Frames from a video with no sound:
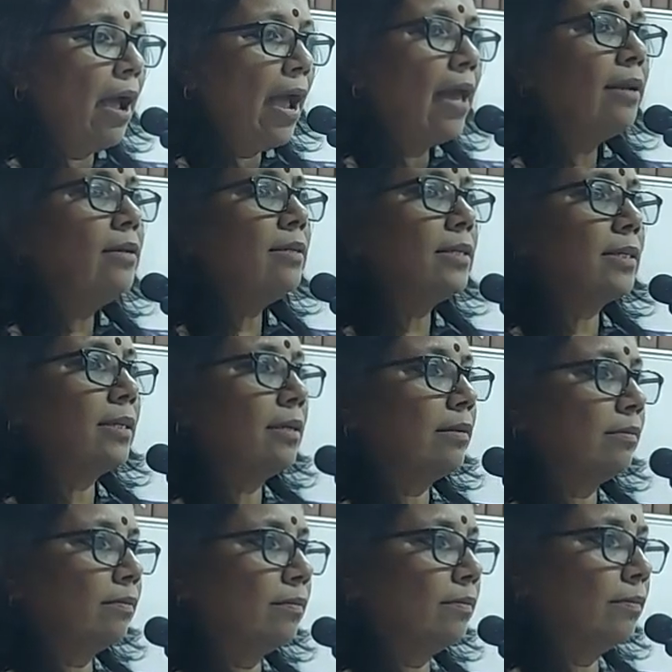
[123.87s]
And
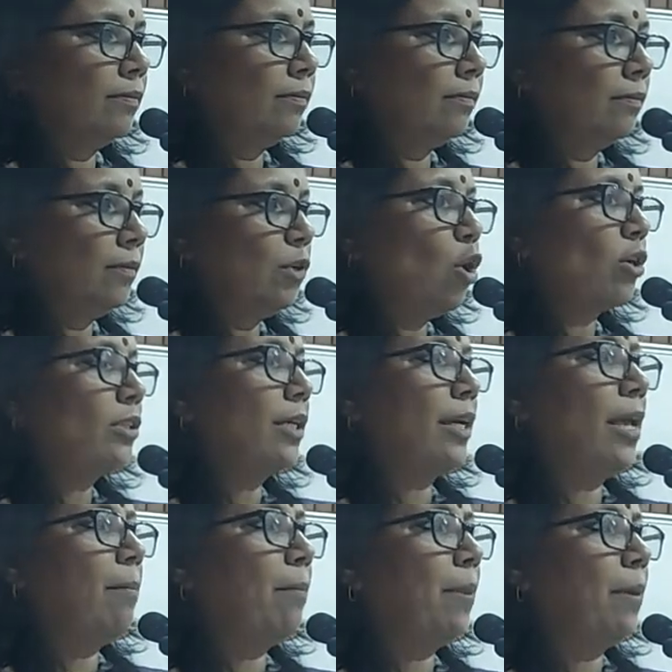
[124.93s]
Dr.
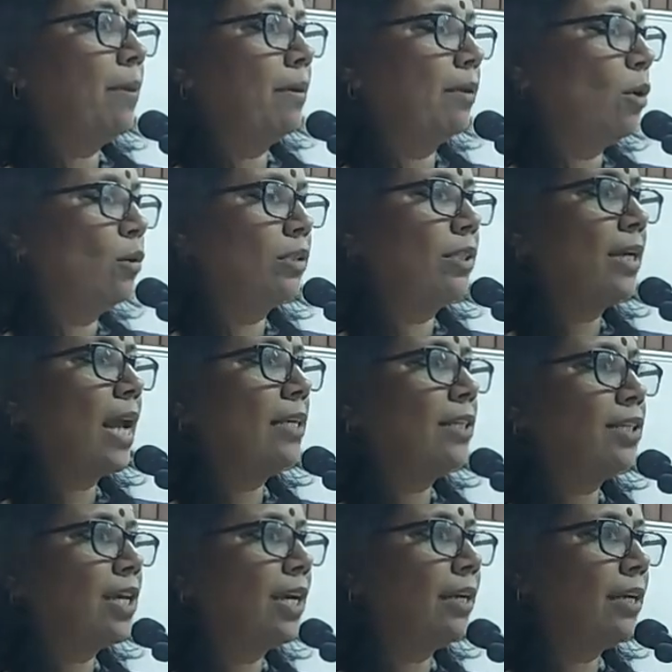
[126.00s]

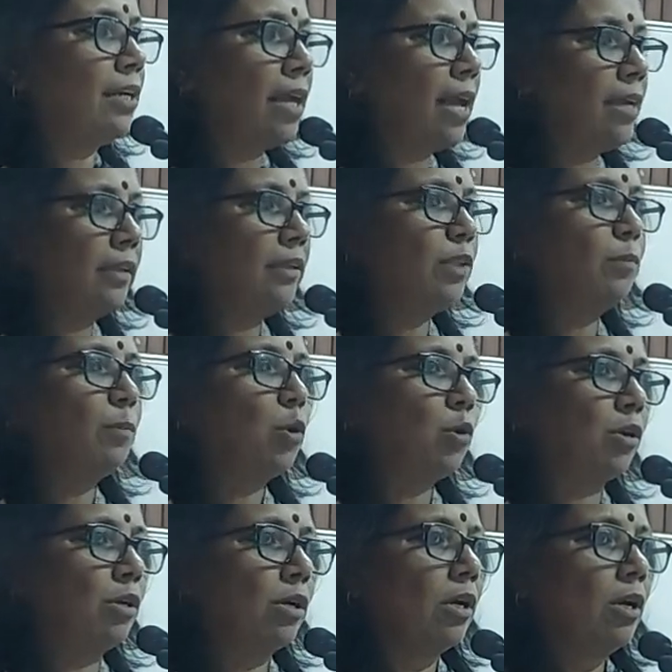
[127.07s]
Rajasekharan Nair's
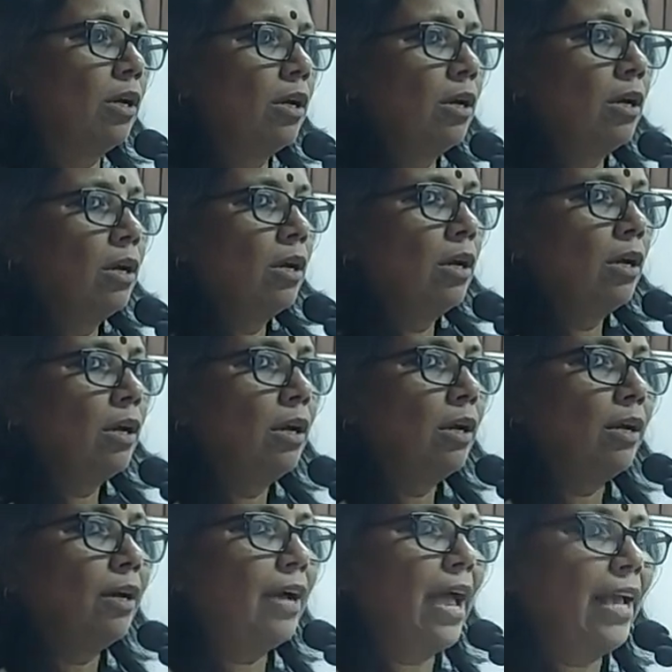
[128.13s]
book,
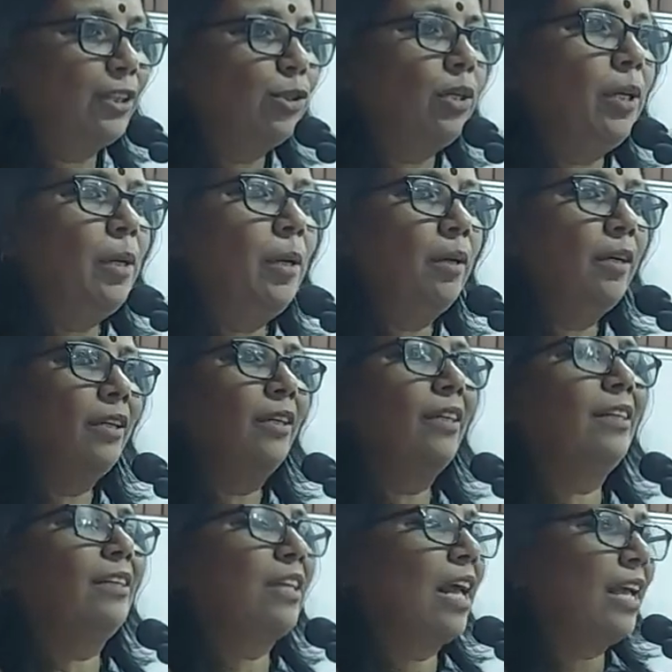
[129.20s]
actually,
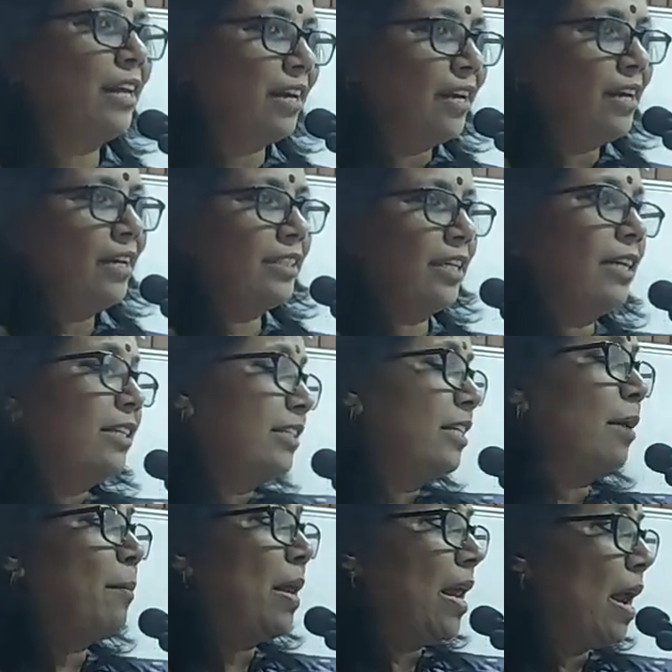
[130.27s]
I read it,
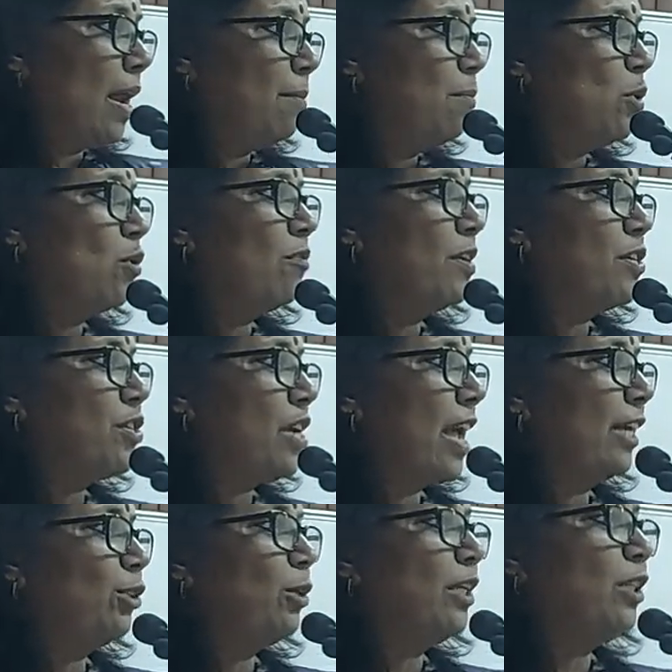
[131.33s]
it's a Malayalam book which
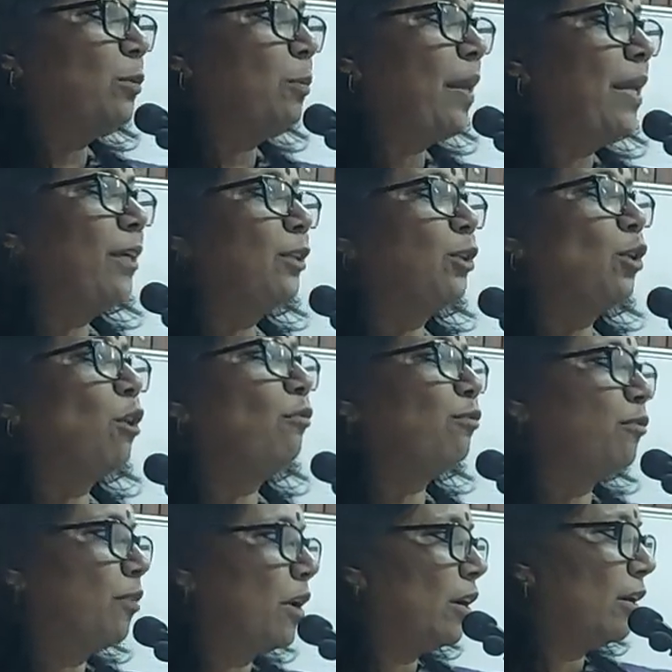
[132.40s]
actually speaks
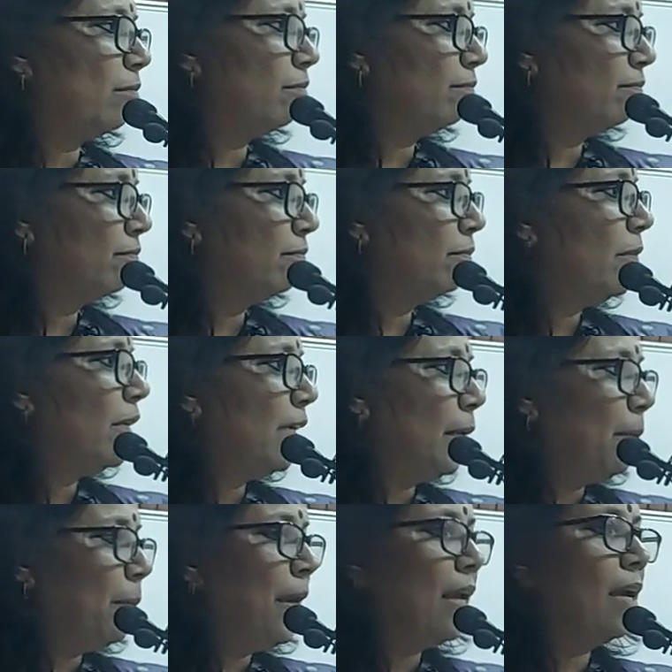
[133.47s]
of the
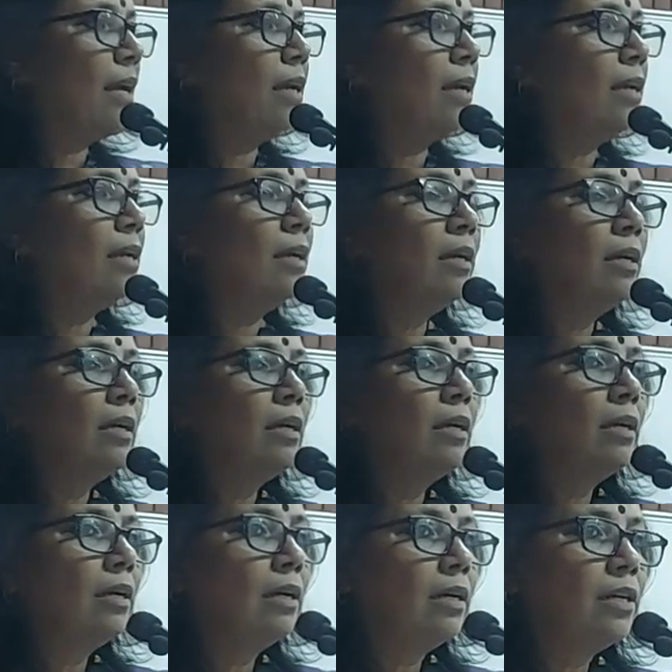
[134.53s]
typical
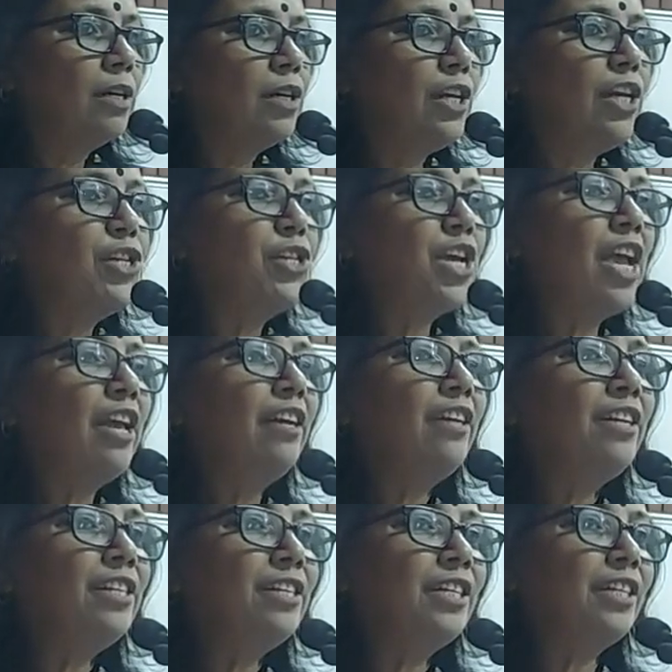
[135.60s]

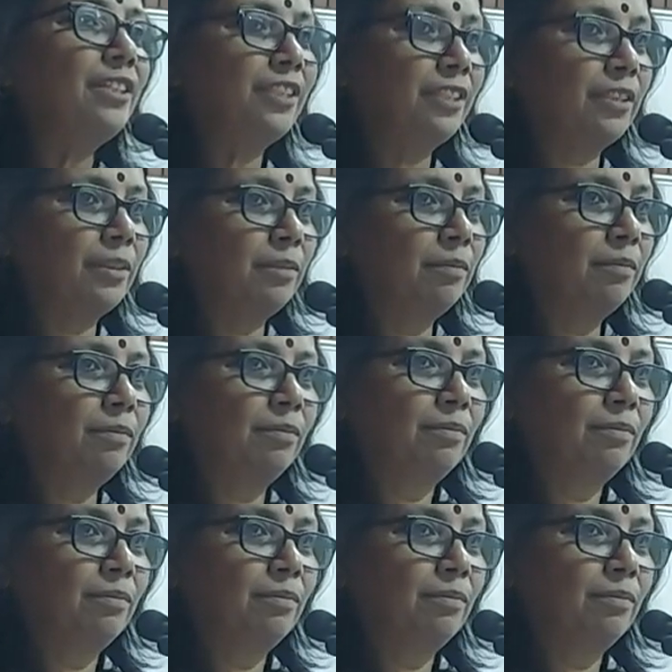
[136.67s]
Nietzschean disease,